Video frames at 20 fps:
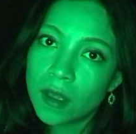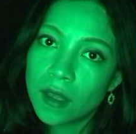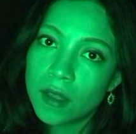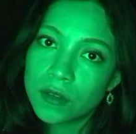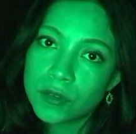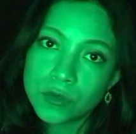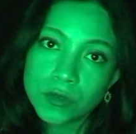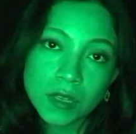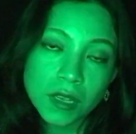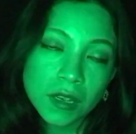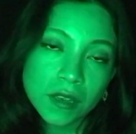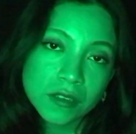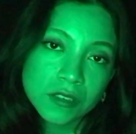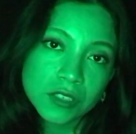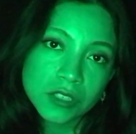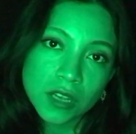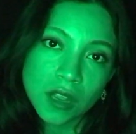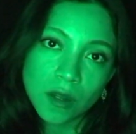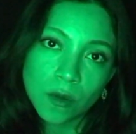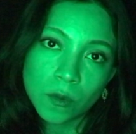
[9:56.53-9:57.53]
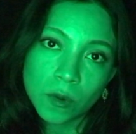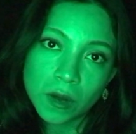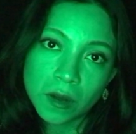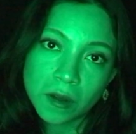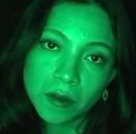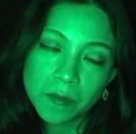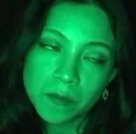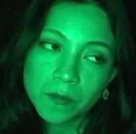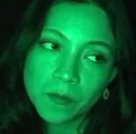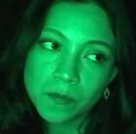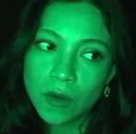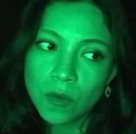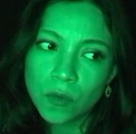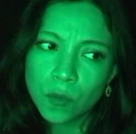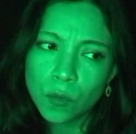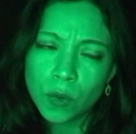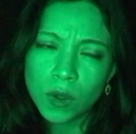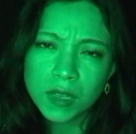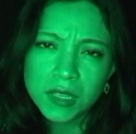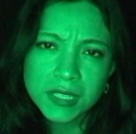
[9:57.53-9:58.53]
to take a shower.
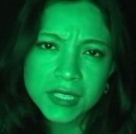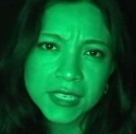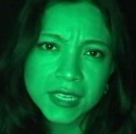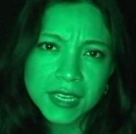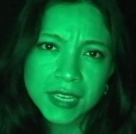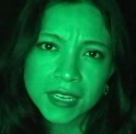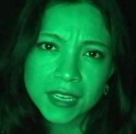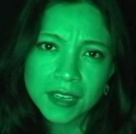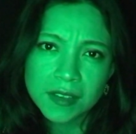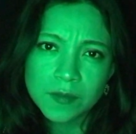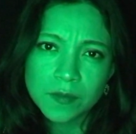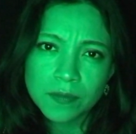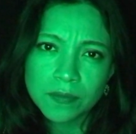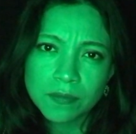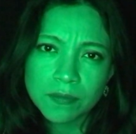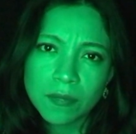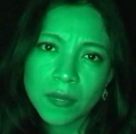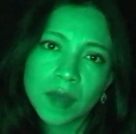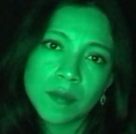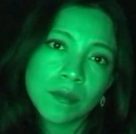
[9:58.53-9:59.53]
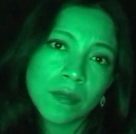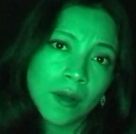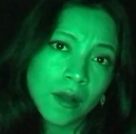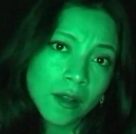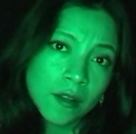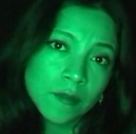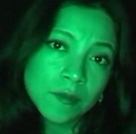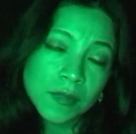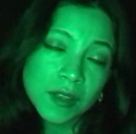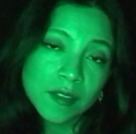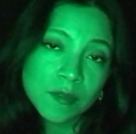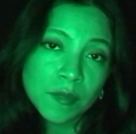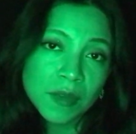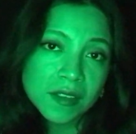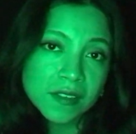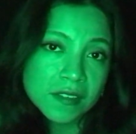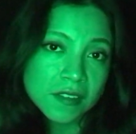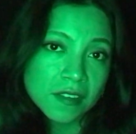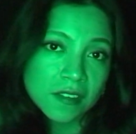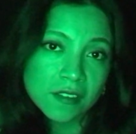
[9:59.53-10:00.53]
One day, my mom and my
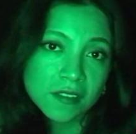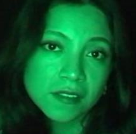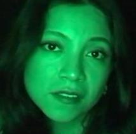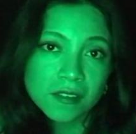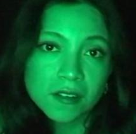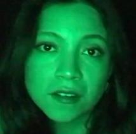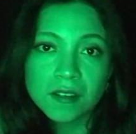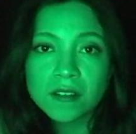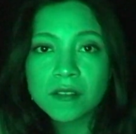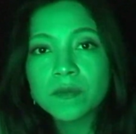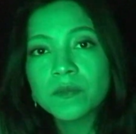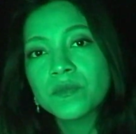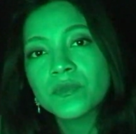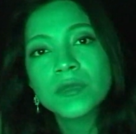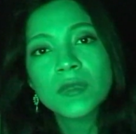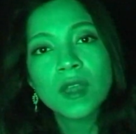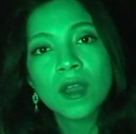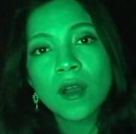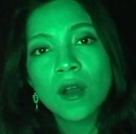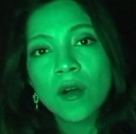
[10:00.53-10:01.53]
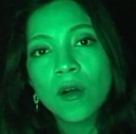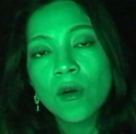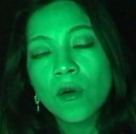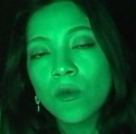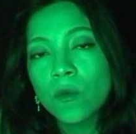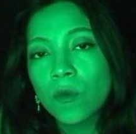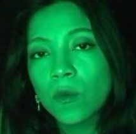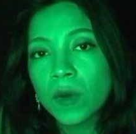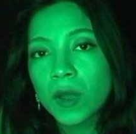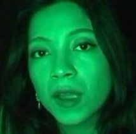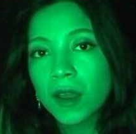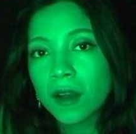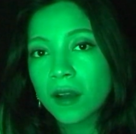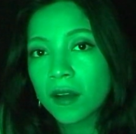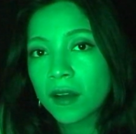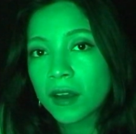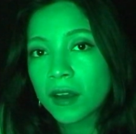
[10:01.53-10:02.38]
sister were